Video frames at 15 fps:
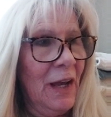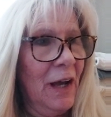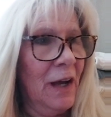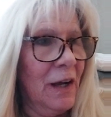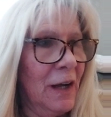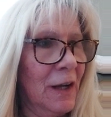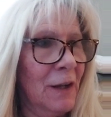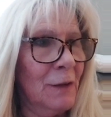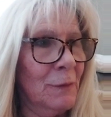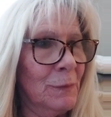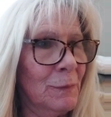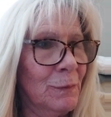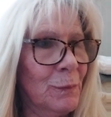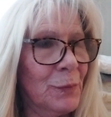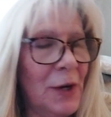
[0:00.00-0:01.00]

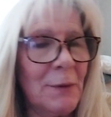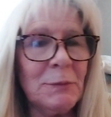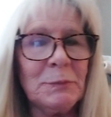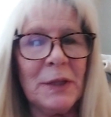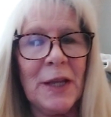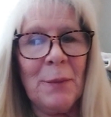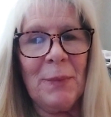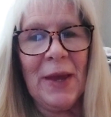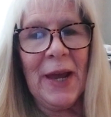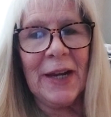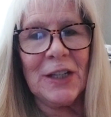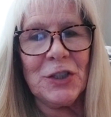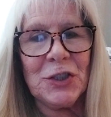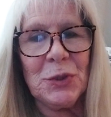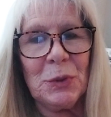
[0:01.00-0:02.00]
Probably
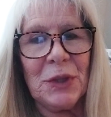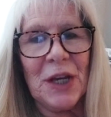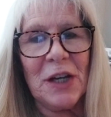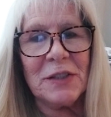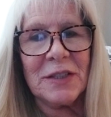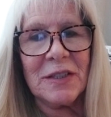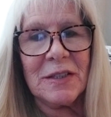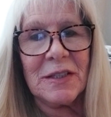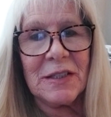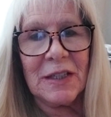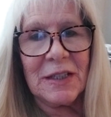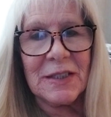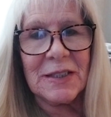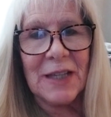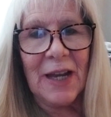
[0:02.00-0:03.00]
back in
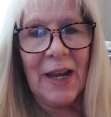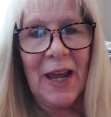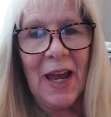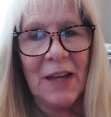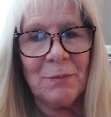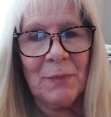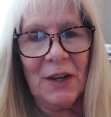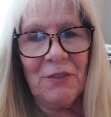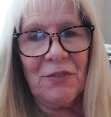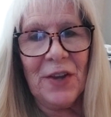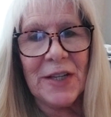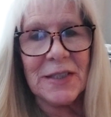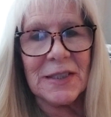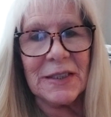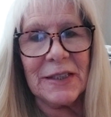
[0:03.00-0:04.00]
2006, I had my
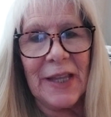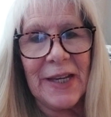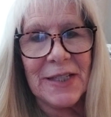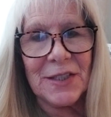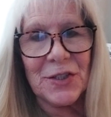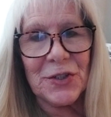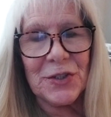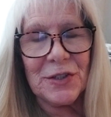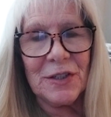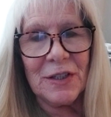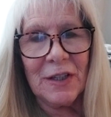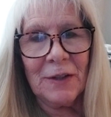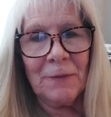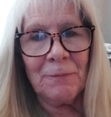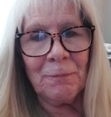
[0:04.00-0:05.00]
face lasered,
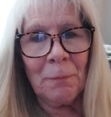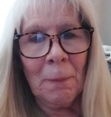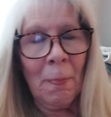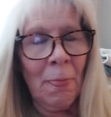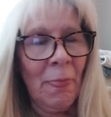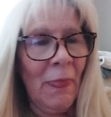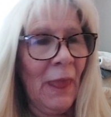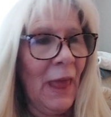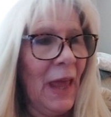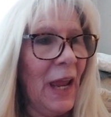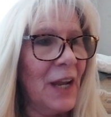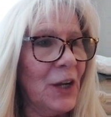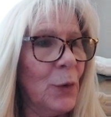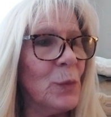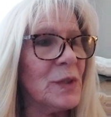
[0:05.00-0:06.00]

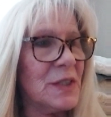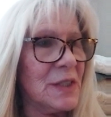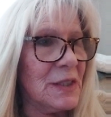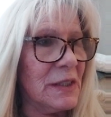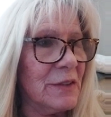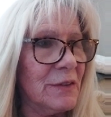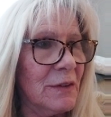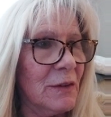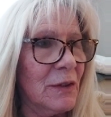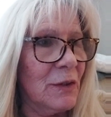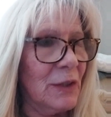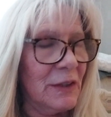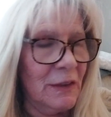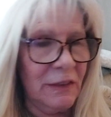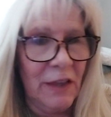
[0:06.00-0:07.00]
and it was
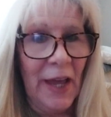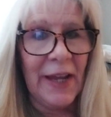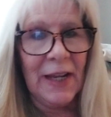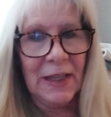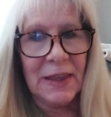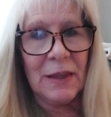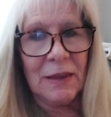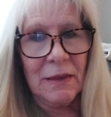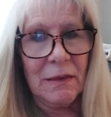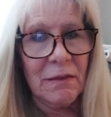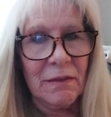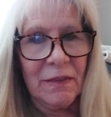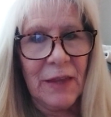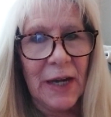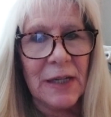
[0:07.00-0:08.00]
like
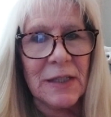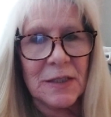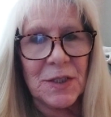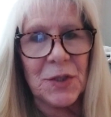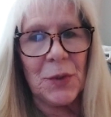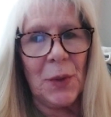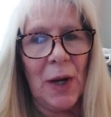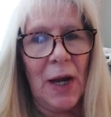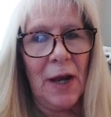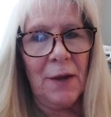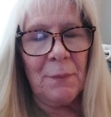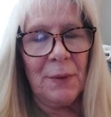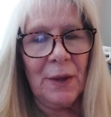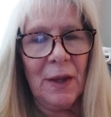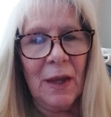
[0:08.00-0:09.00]
they
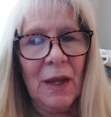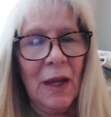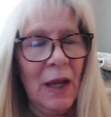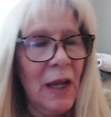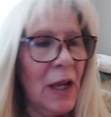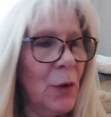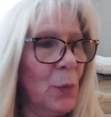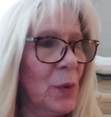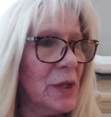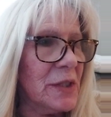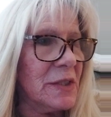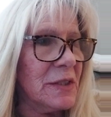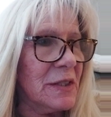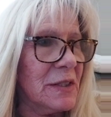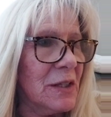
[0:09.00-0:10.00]
describe. It
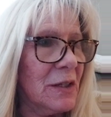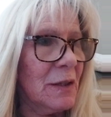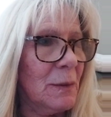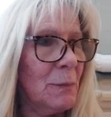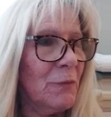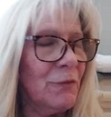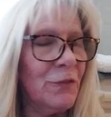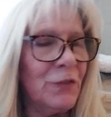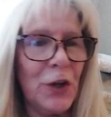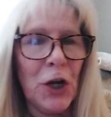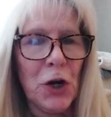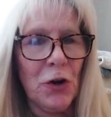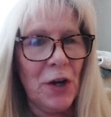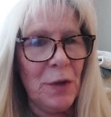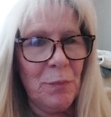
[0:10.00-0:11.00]
was
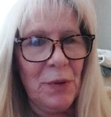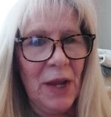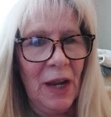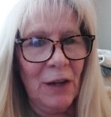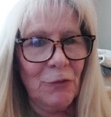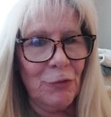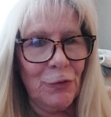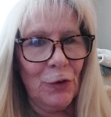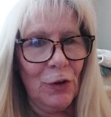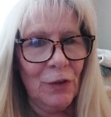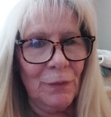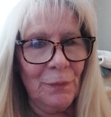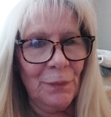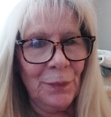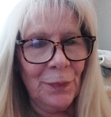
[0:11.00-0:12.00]
very
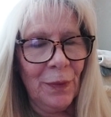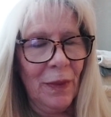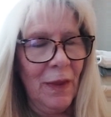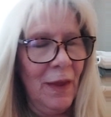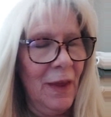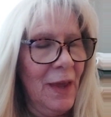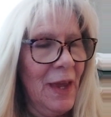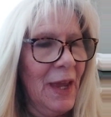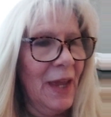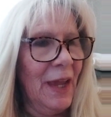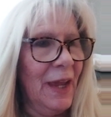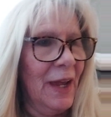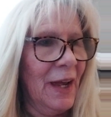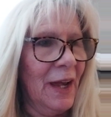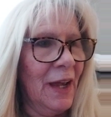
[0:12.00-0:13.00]
painful,
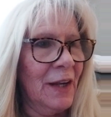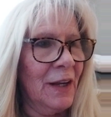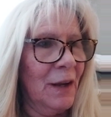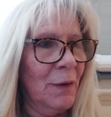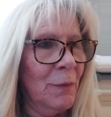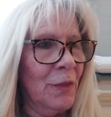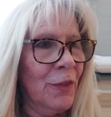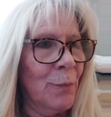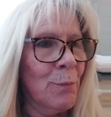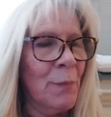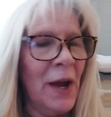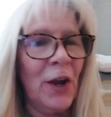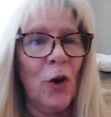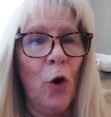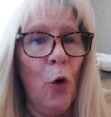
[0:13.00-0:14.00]
and
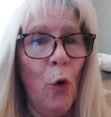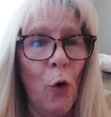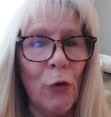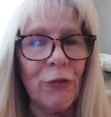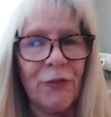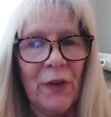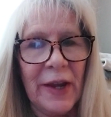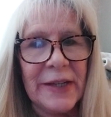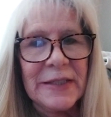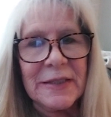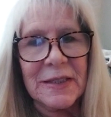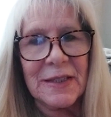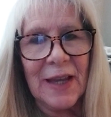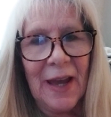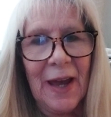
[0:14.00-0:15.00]
my whole face
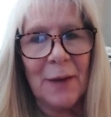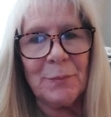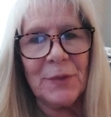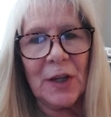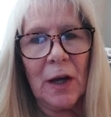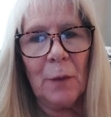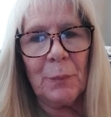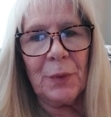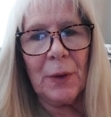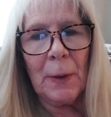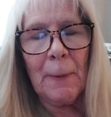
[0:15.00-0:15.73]
scabbed up